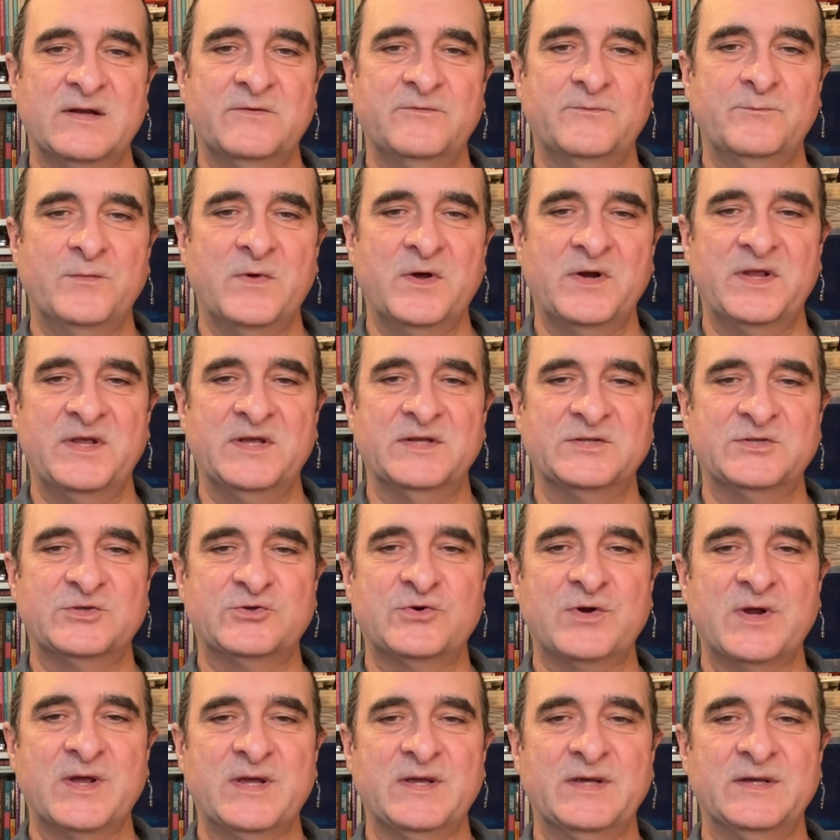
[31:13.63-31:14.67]
of money as
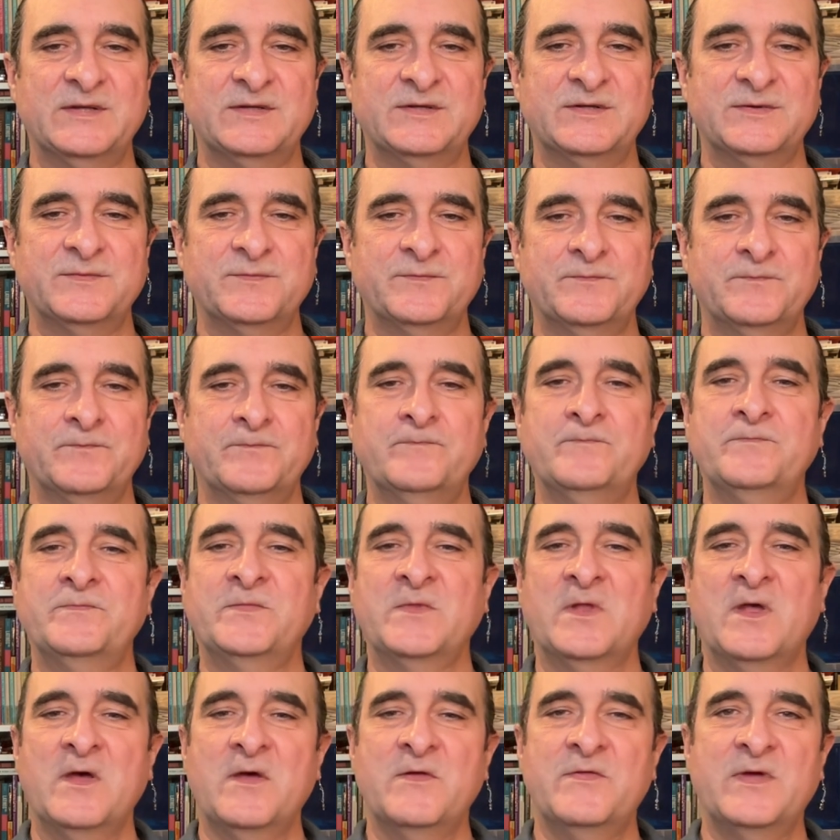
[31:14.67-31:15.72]
trade,
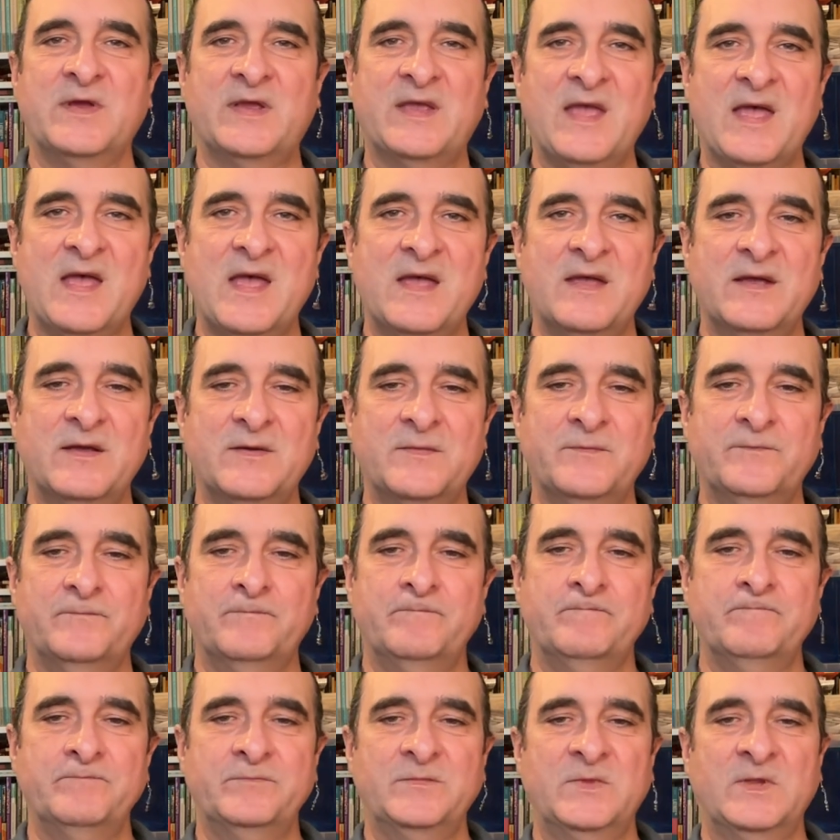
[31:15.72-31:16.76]
the gang
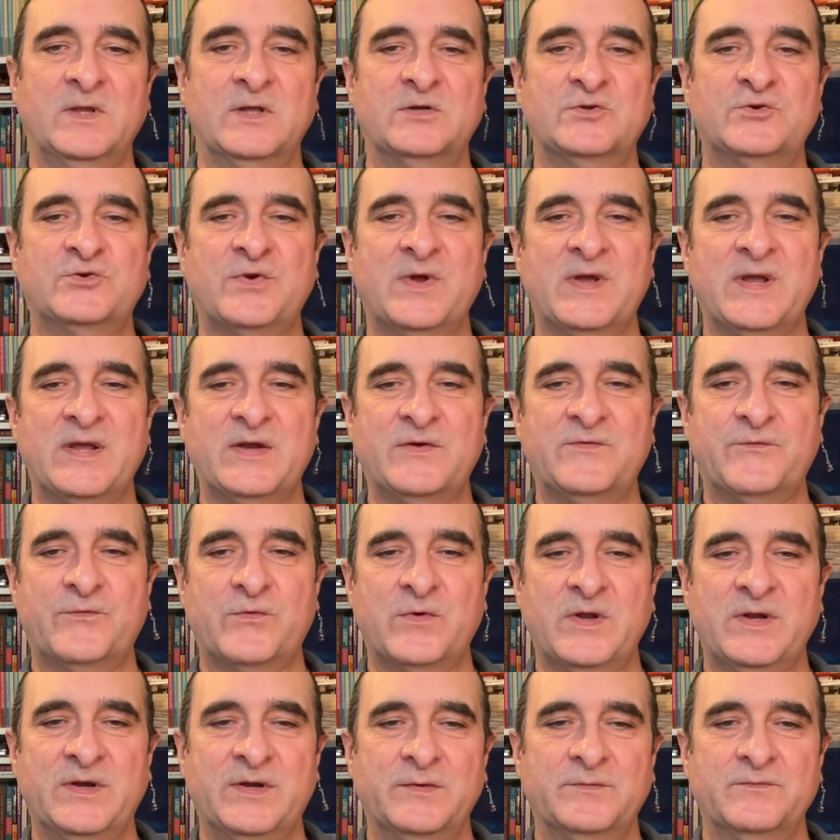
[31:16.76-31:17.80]
trade
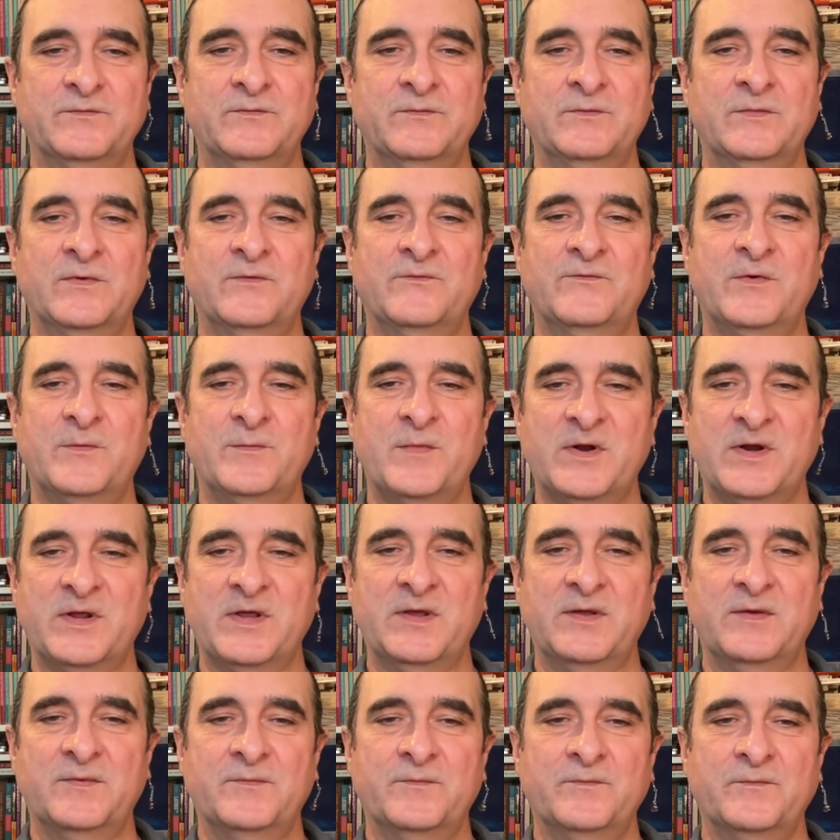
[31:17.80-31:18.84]
freedom for
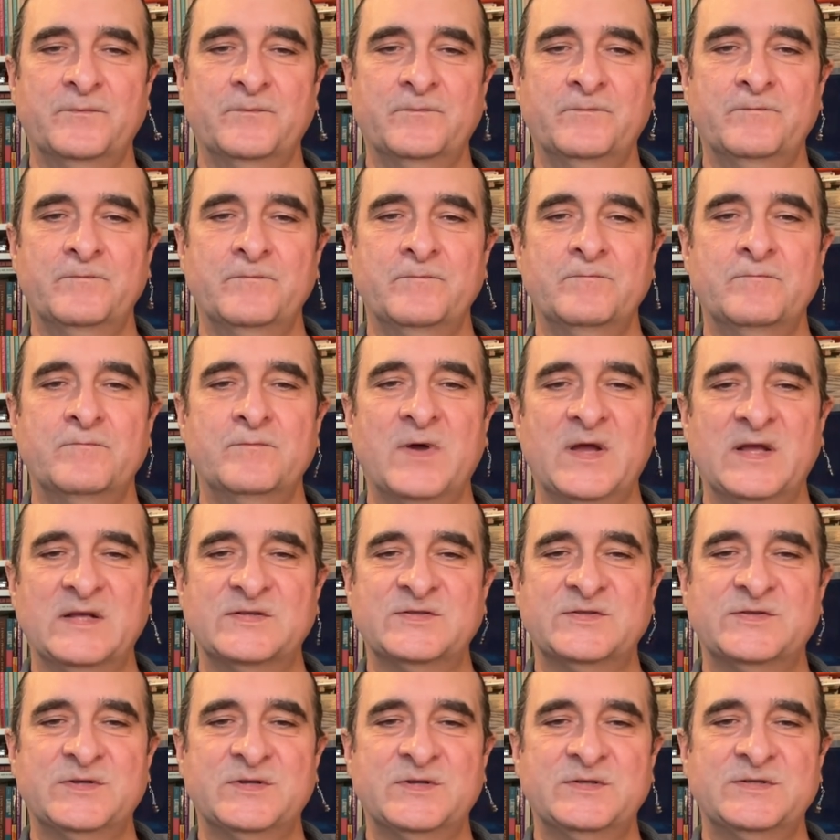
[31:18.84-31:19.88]
money by
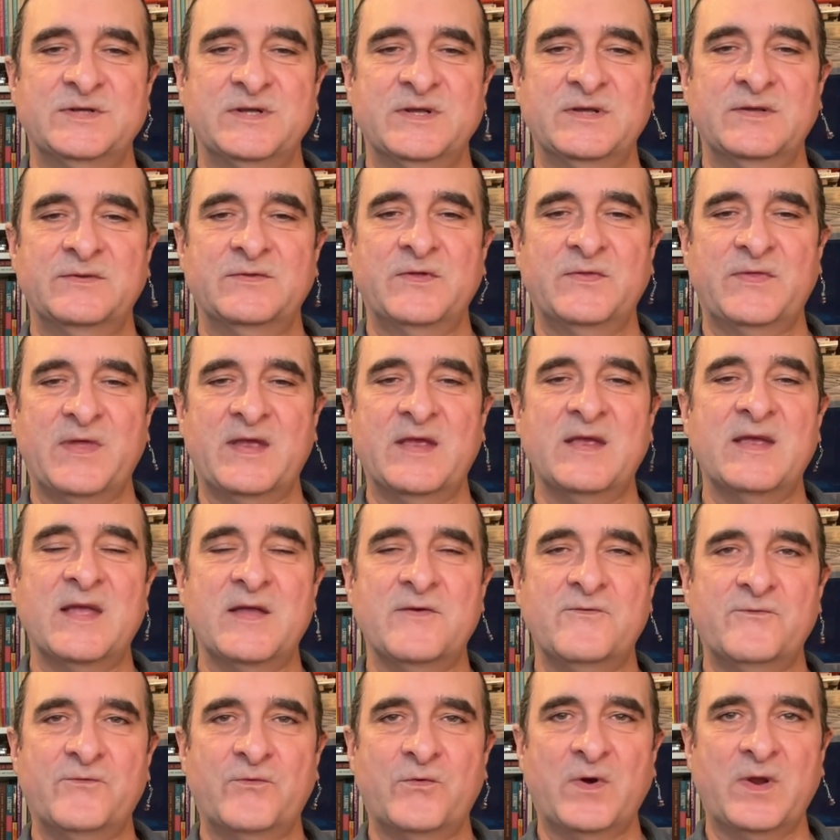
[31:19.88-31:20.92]
asserting that they can
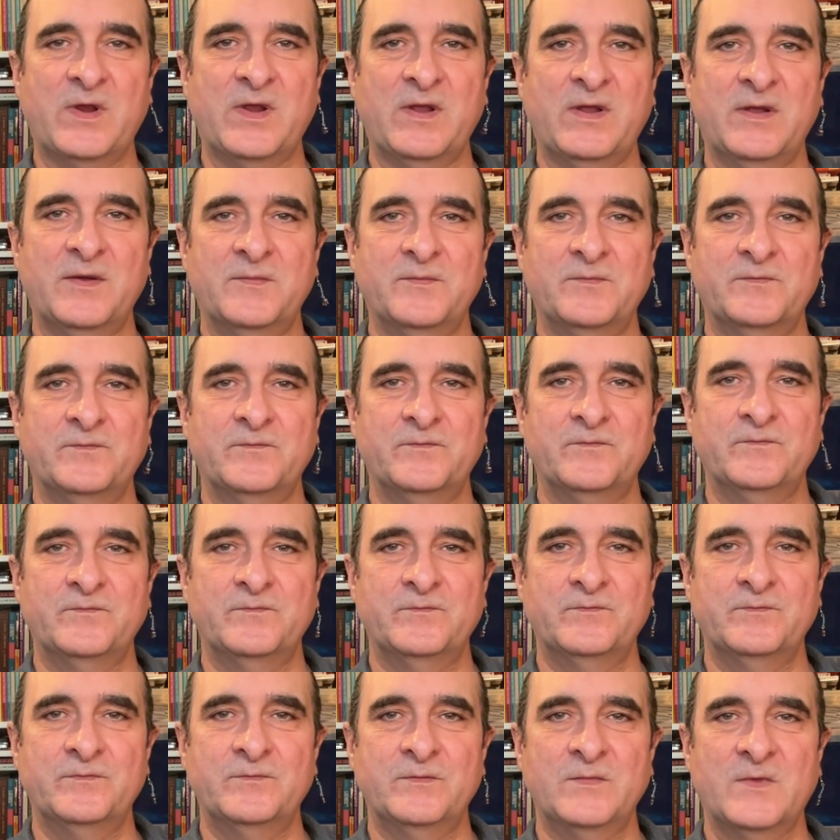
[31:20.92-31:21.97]
get free
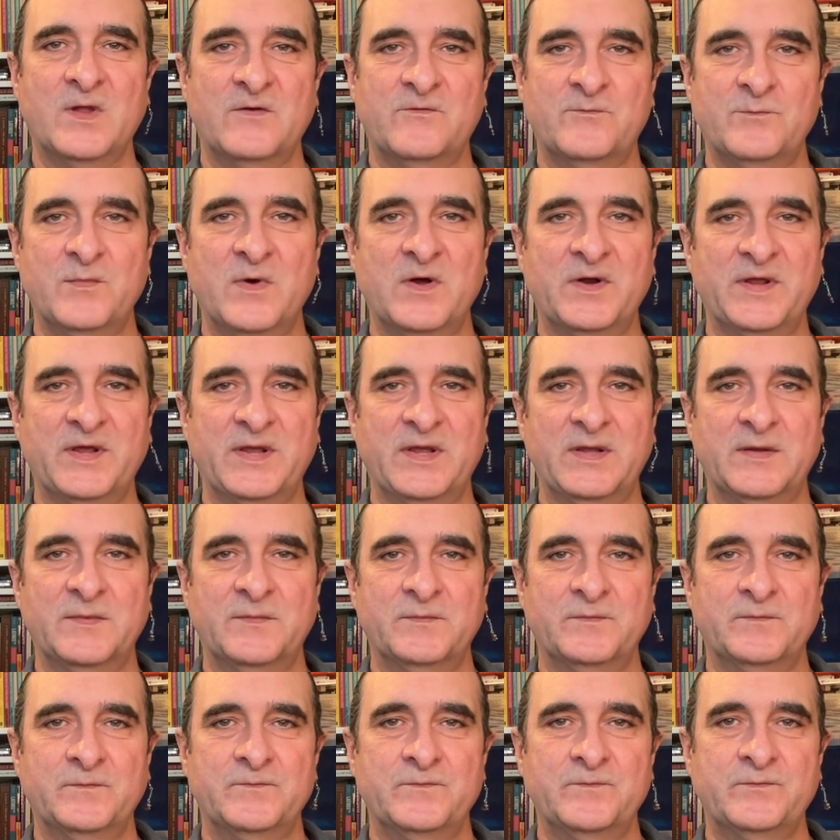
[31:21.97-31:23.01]
of money
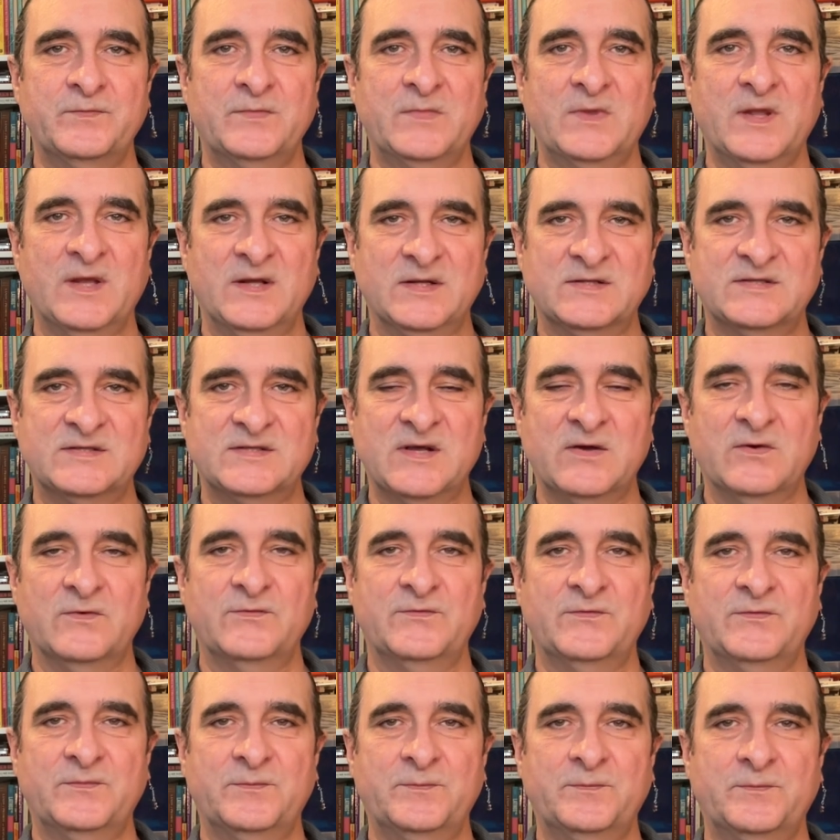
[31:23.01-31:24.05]

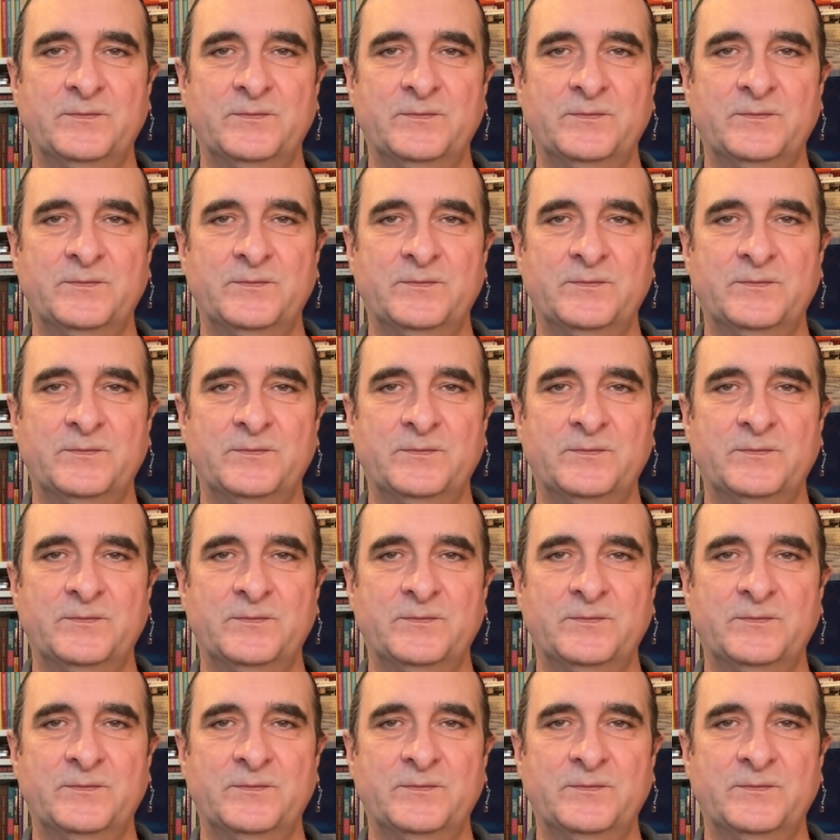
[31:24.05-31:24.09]
itself.